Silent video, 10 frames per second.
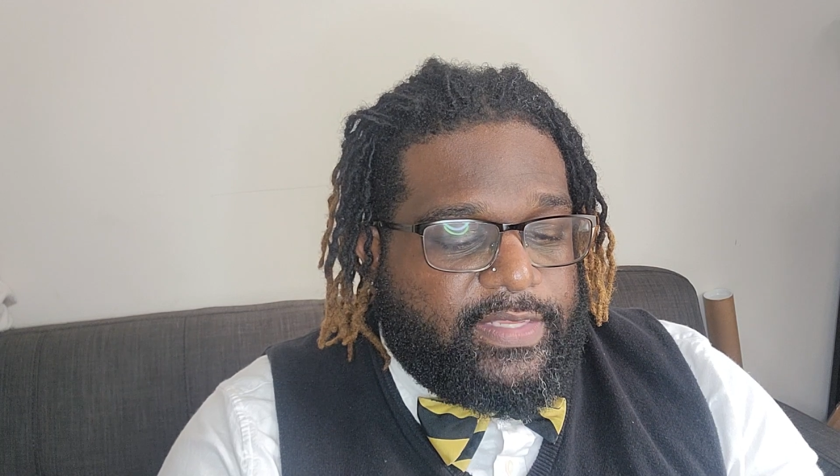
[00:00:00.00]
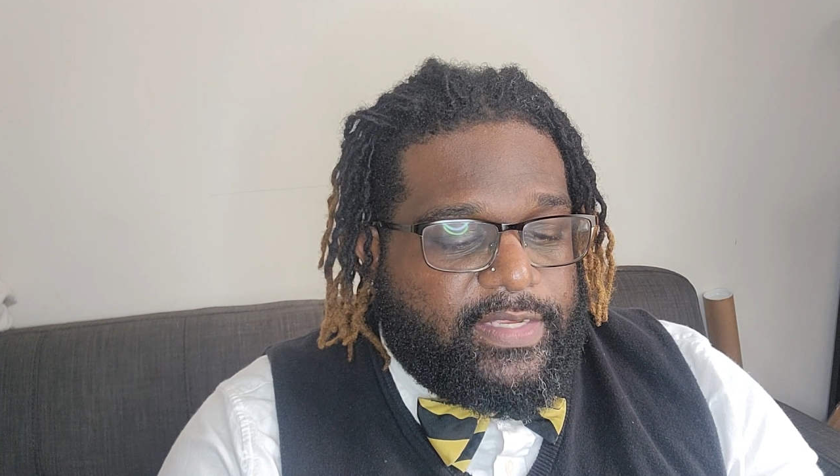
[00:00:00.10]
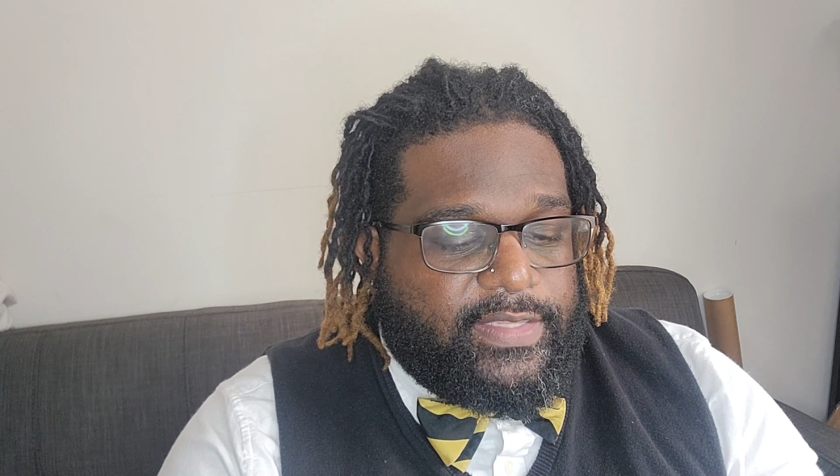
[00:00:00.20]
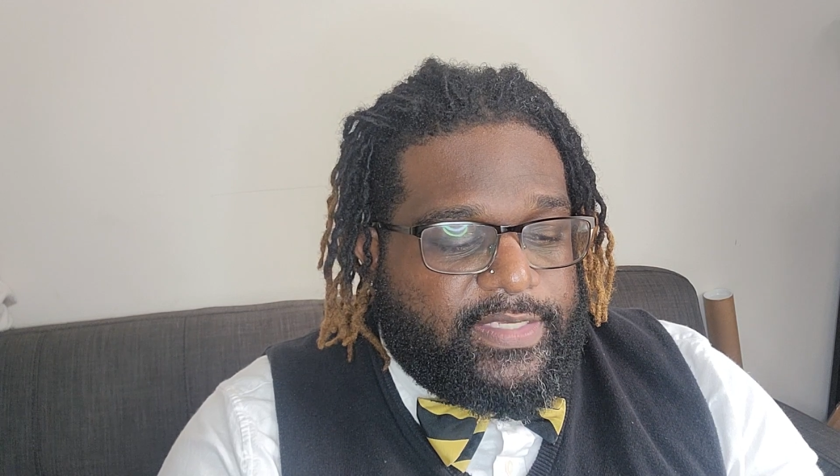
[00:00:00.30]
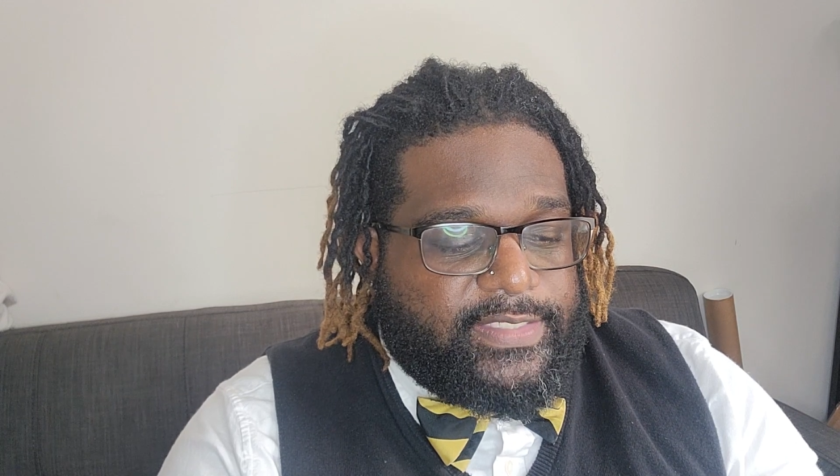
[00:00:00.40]

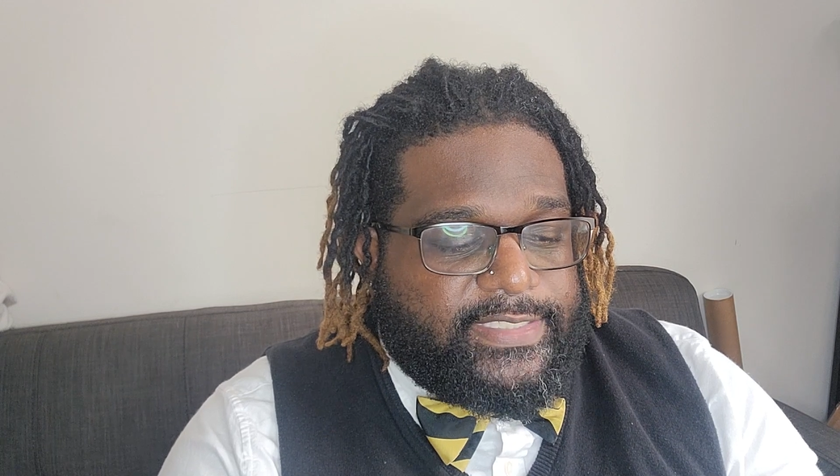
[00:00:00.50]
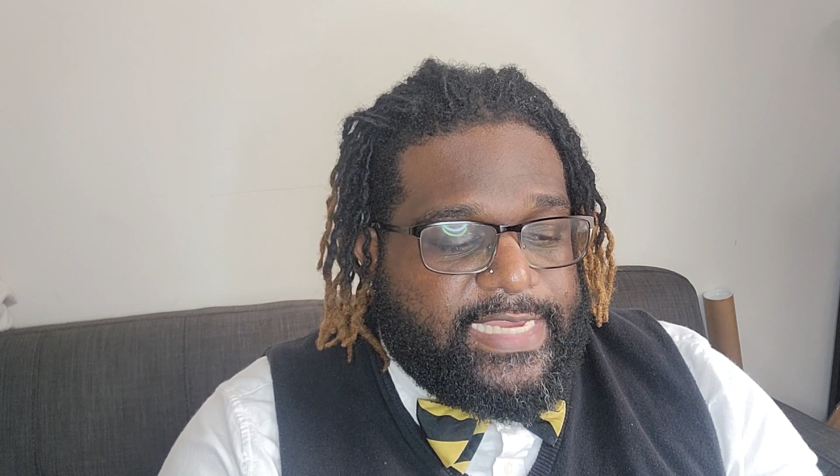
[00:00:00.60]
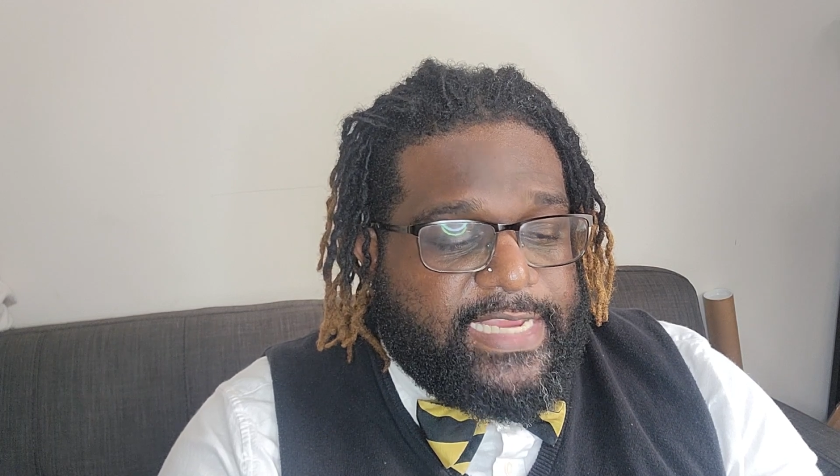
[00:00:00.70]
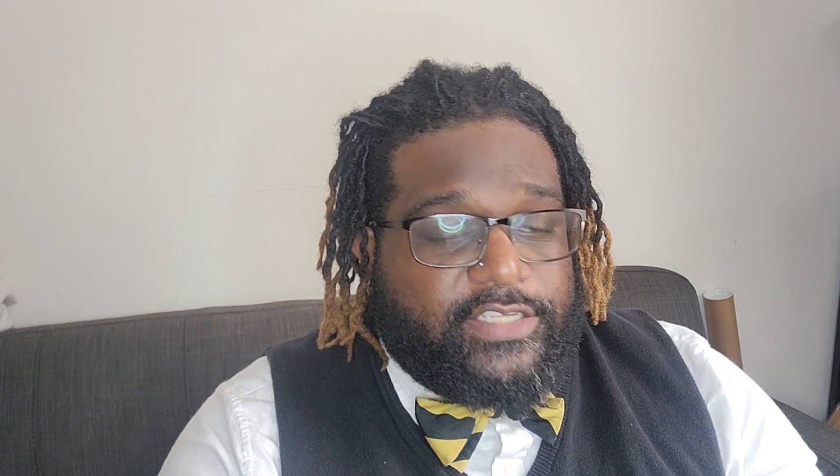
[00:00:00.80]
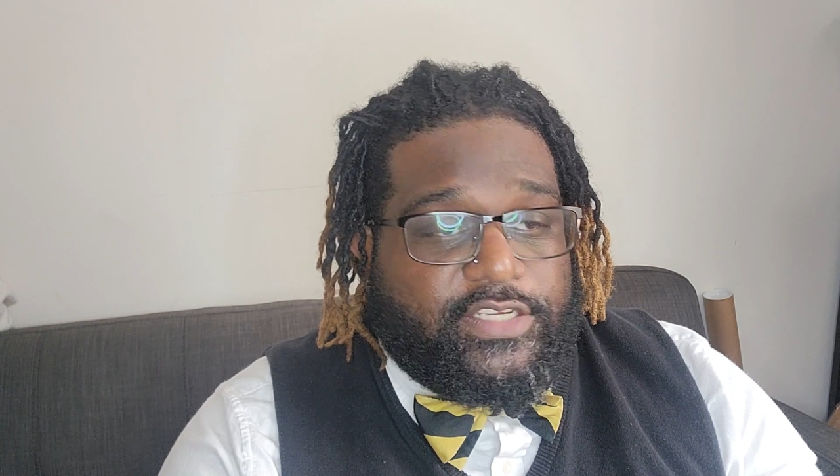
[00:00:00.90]
the
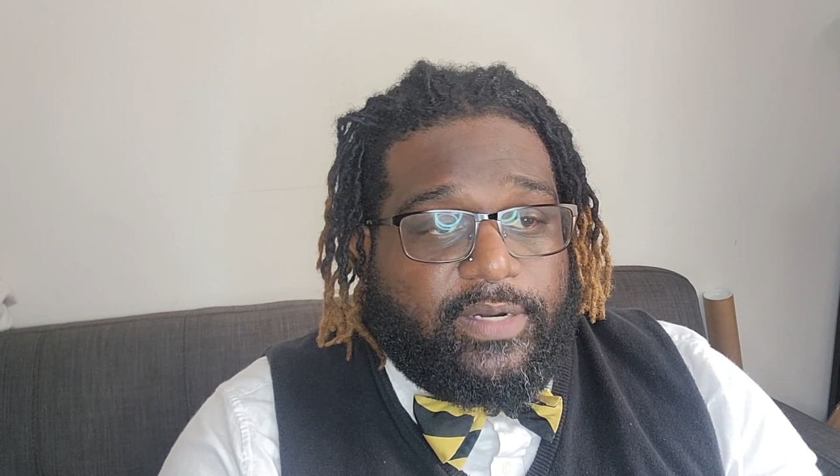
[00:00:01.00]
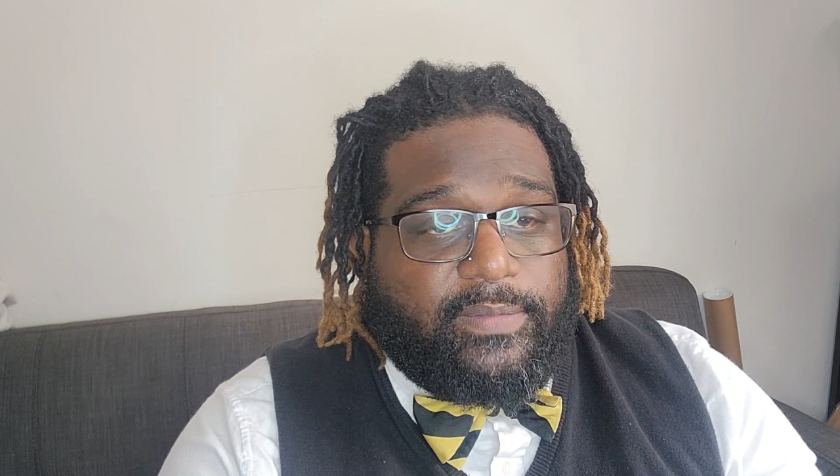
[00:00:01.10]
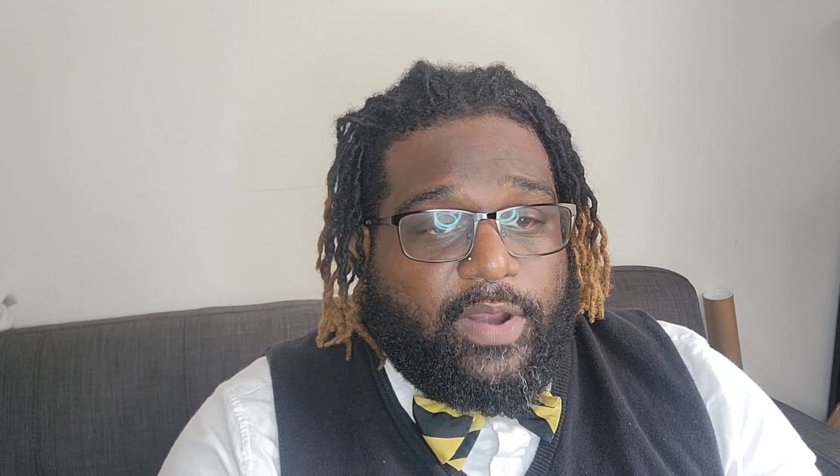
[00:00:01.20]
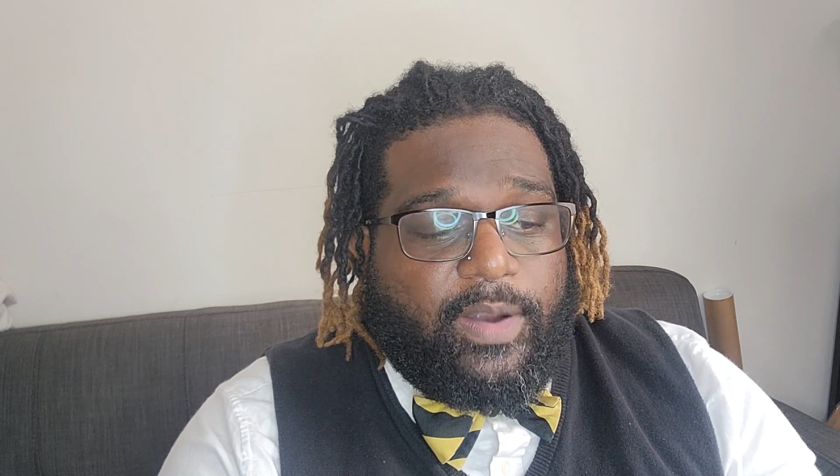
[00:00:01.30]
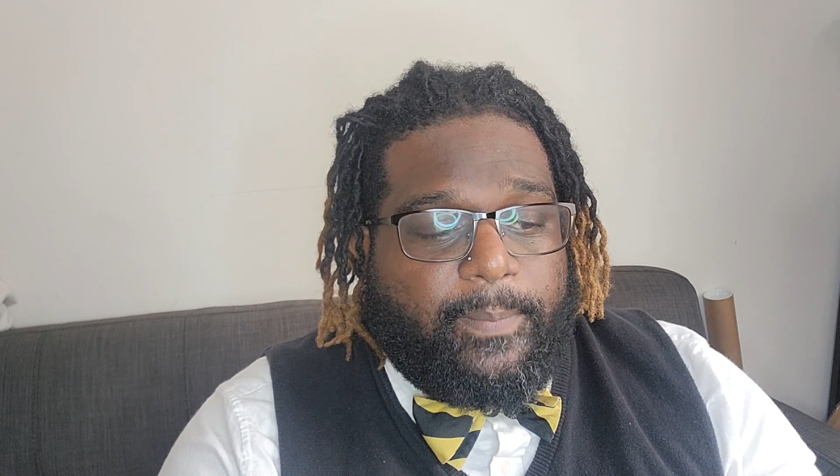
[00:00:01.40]
scenes
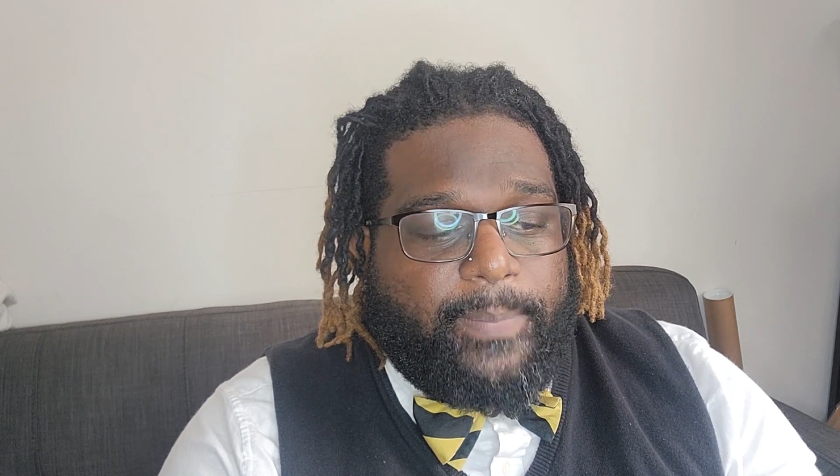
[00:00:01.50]
are